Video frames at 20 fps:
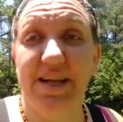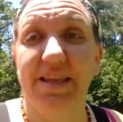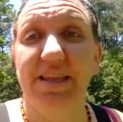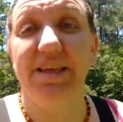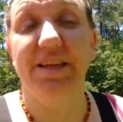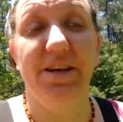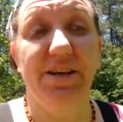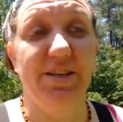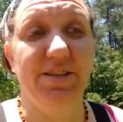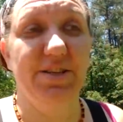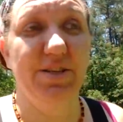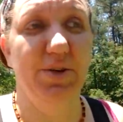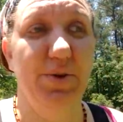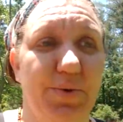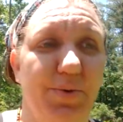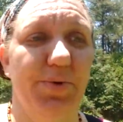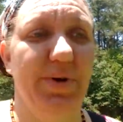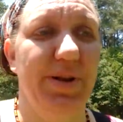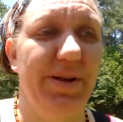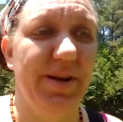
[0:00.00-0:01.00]
nothing you can
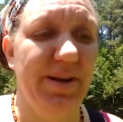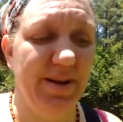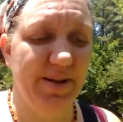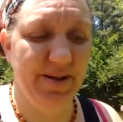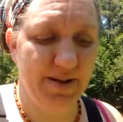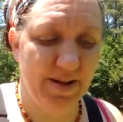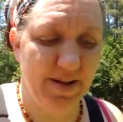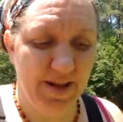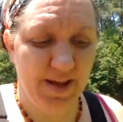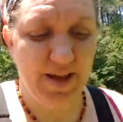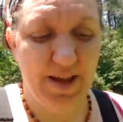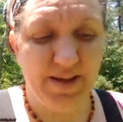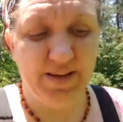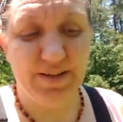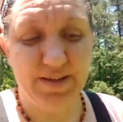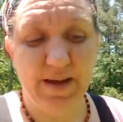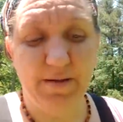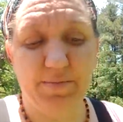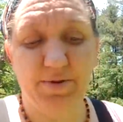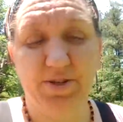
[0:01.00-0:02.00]
do when the
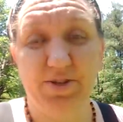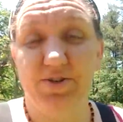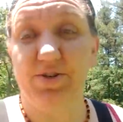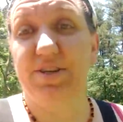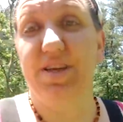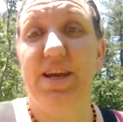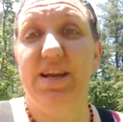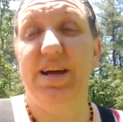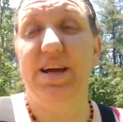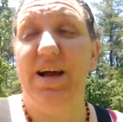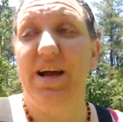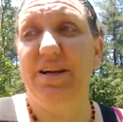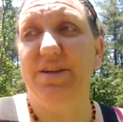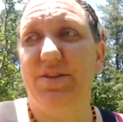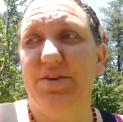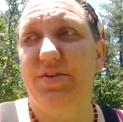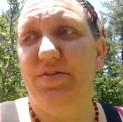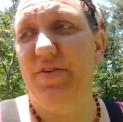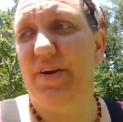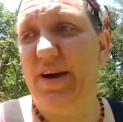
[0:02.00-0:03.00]
temperatures get hot
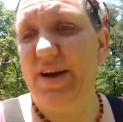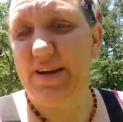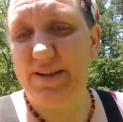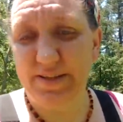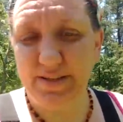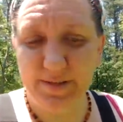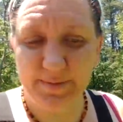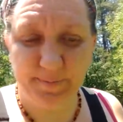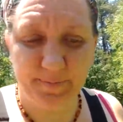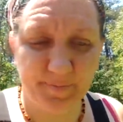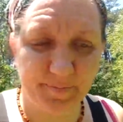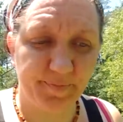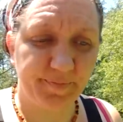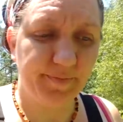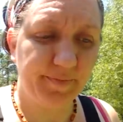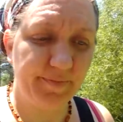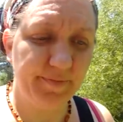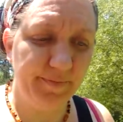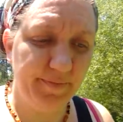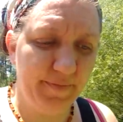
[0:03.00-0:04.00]
too fast.
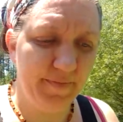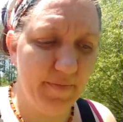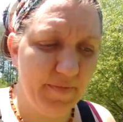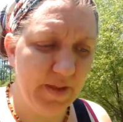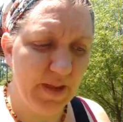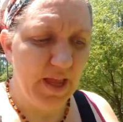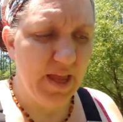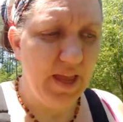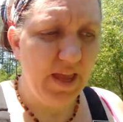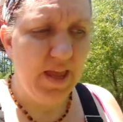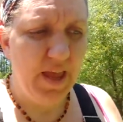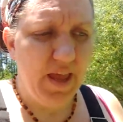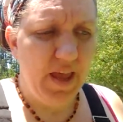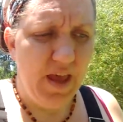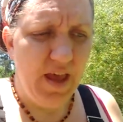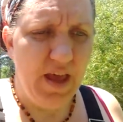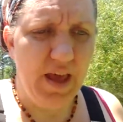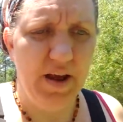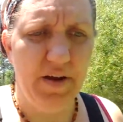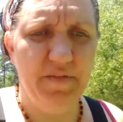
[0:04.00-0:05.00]

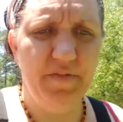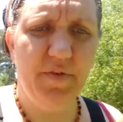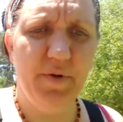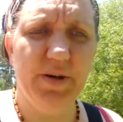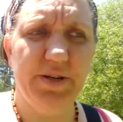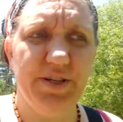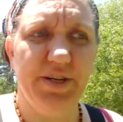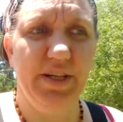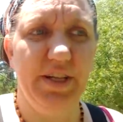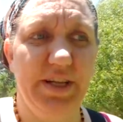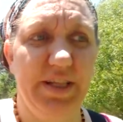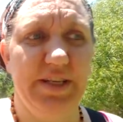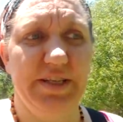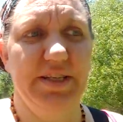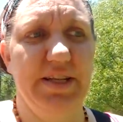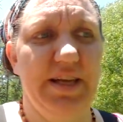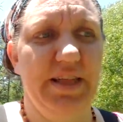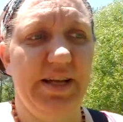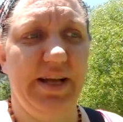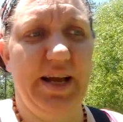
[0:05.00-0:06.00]
And unfortunately, there's
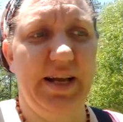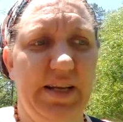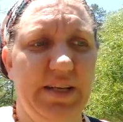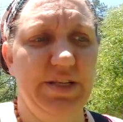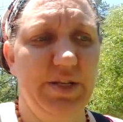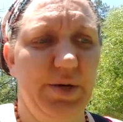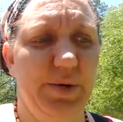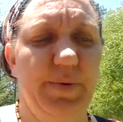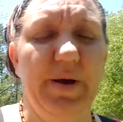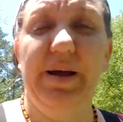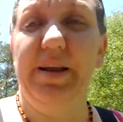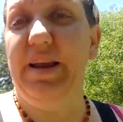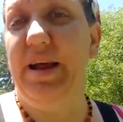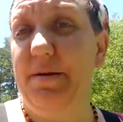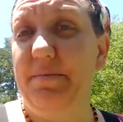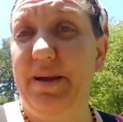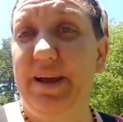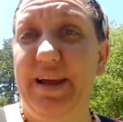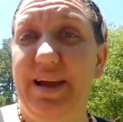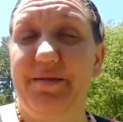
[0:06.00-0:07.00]
nothing I can do about
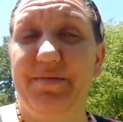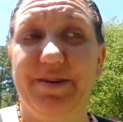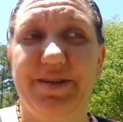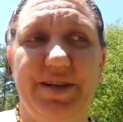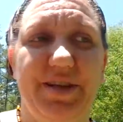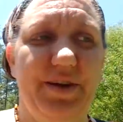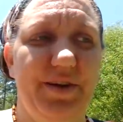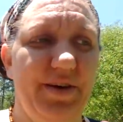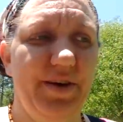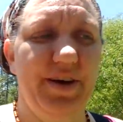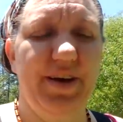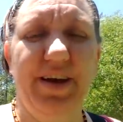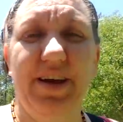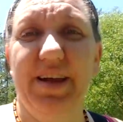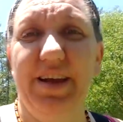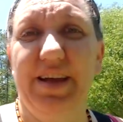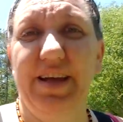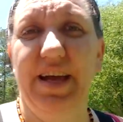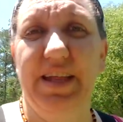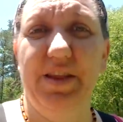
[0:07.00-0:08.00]
not being able to
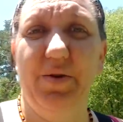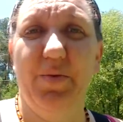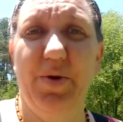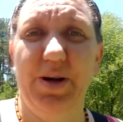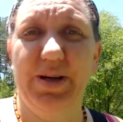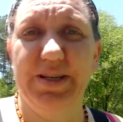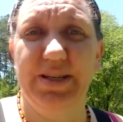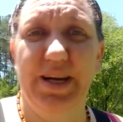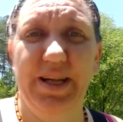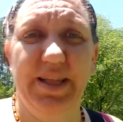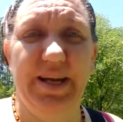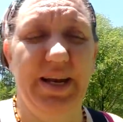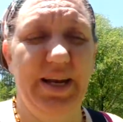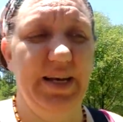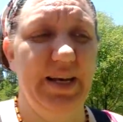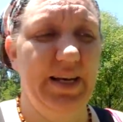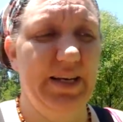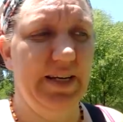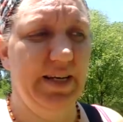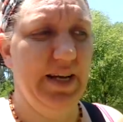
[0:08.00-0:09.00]
get the work done that I
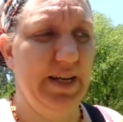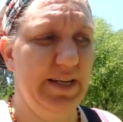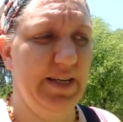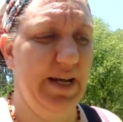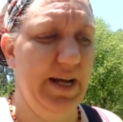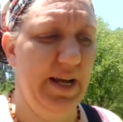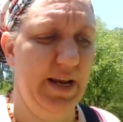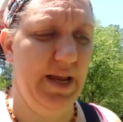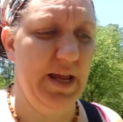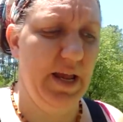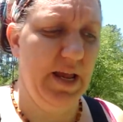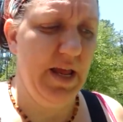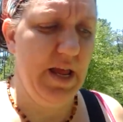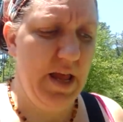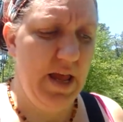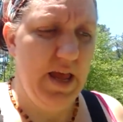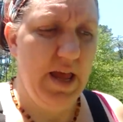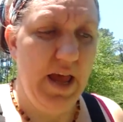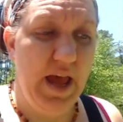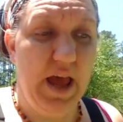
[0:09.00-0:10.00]
need to get done.
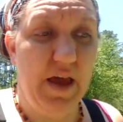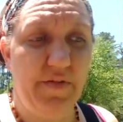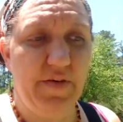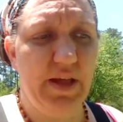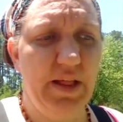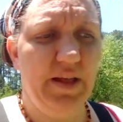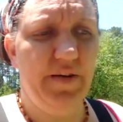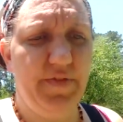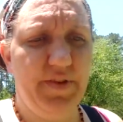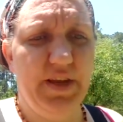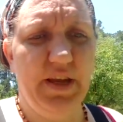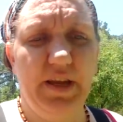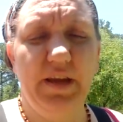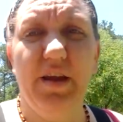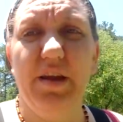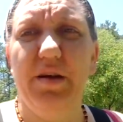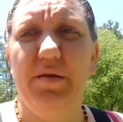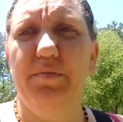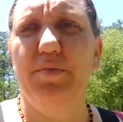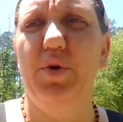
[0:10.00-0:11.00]
Heavy lifting,
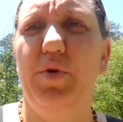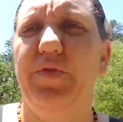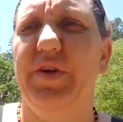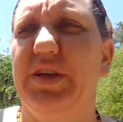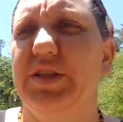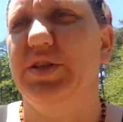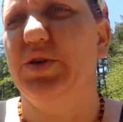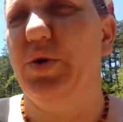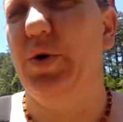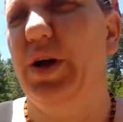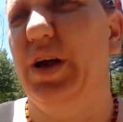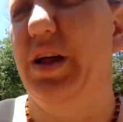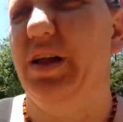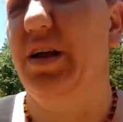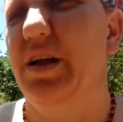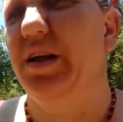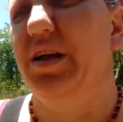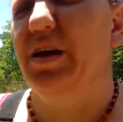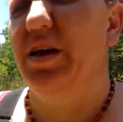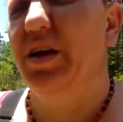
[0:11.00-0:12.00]
moving soil,